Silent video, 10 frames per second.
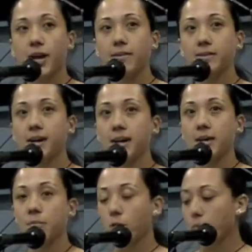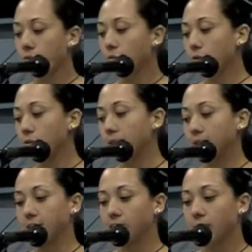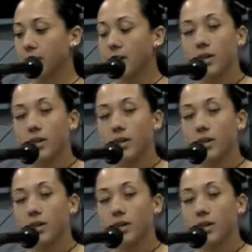you have time or before you leave,